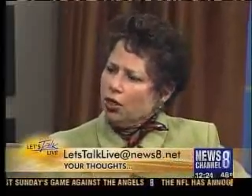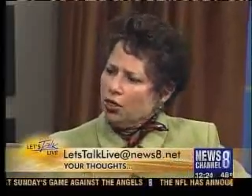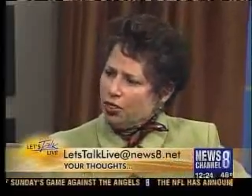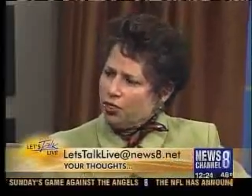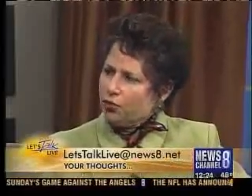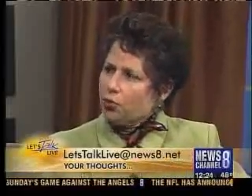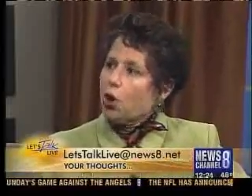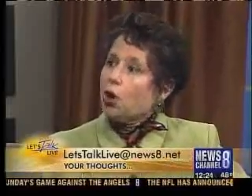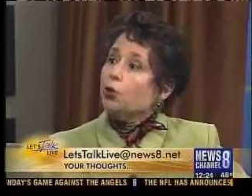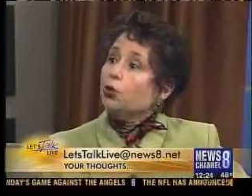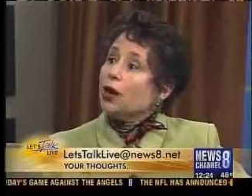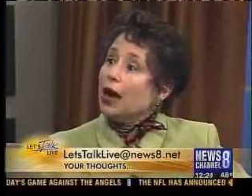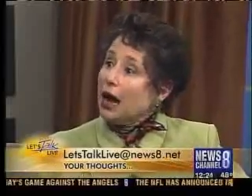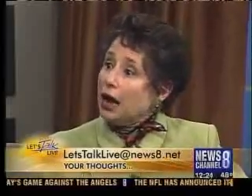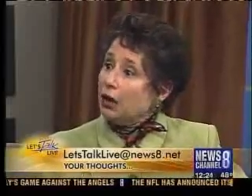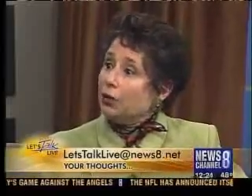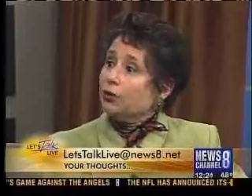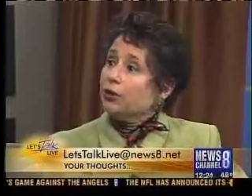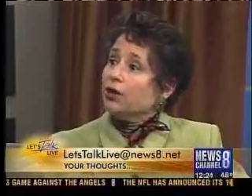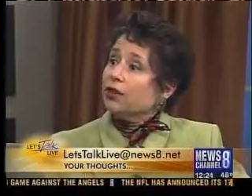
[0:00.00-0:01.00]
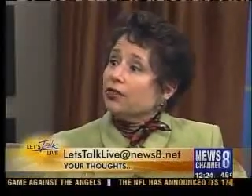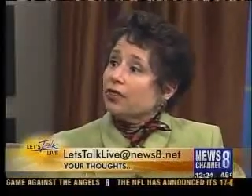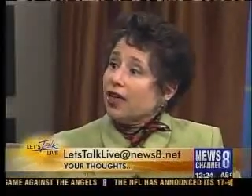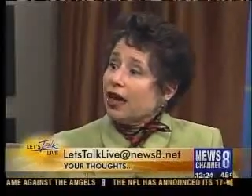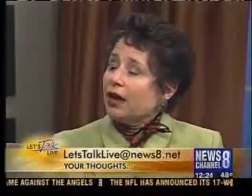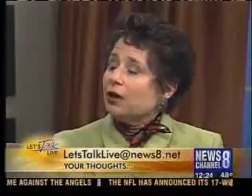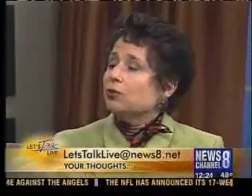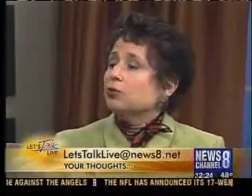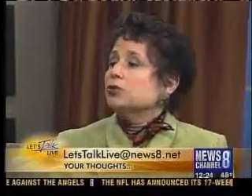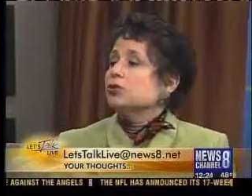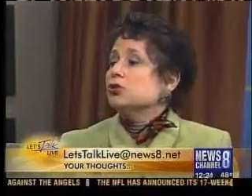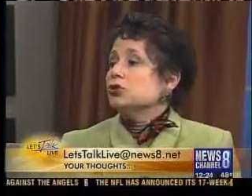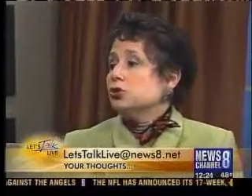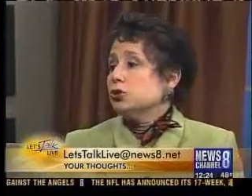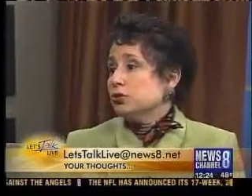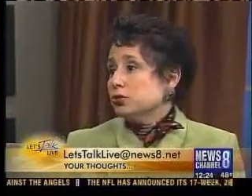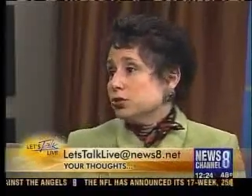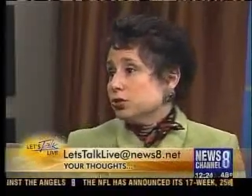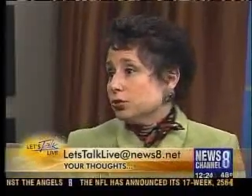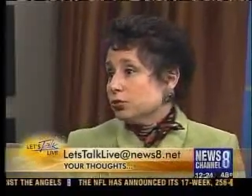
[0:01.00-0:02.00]
thrown out, and that was
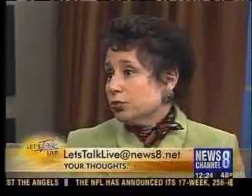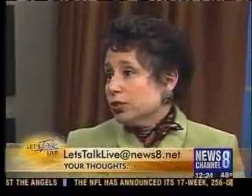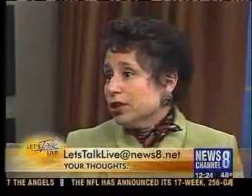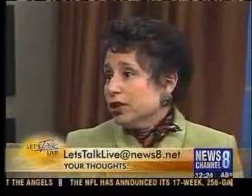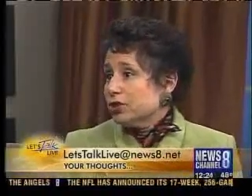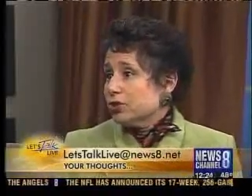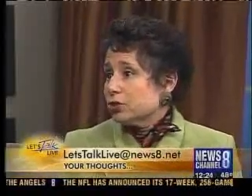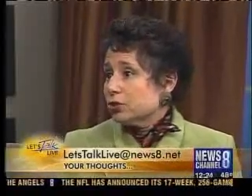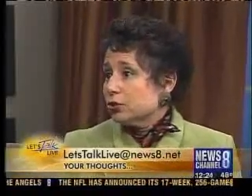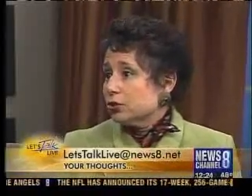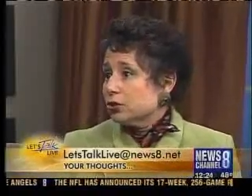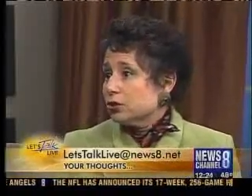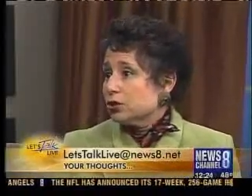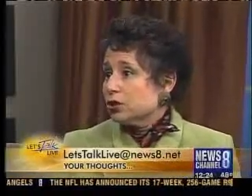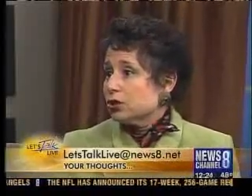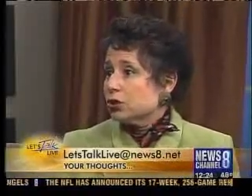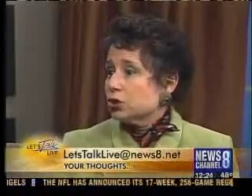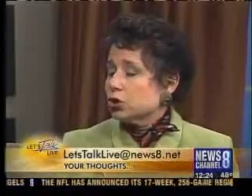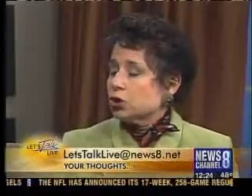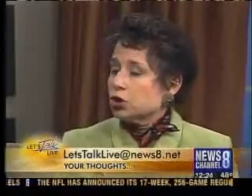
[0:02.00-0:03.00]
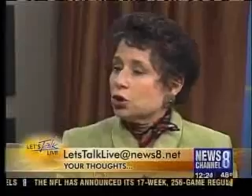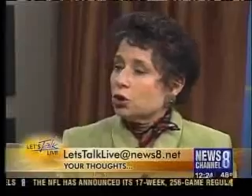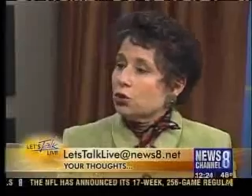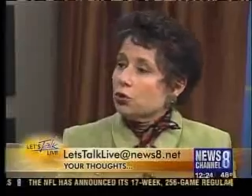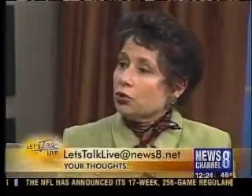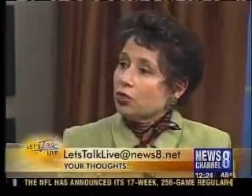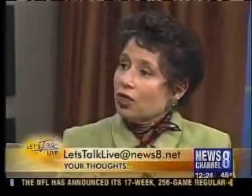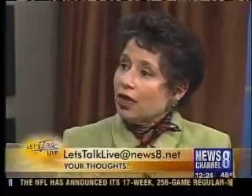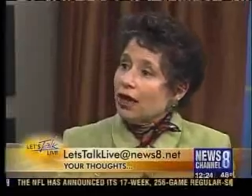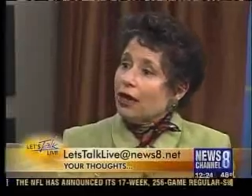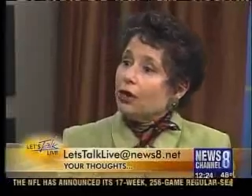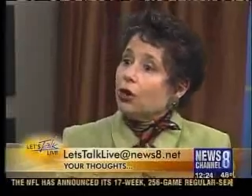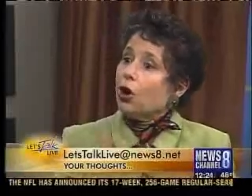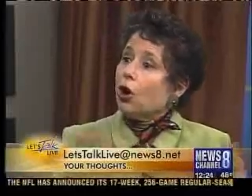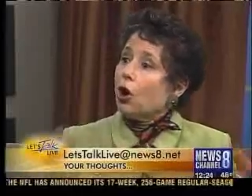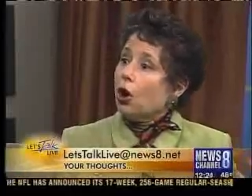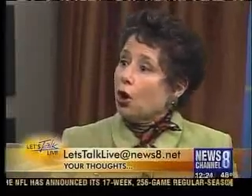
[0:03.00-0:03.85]
due to research that showed that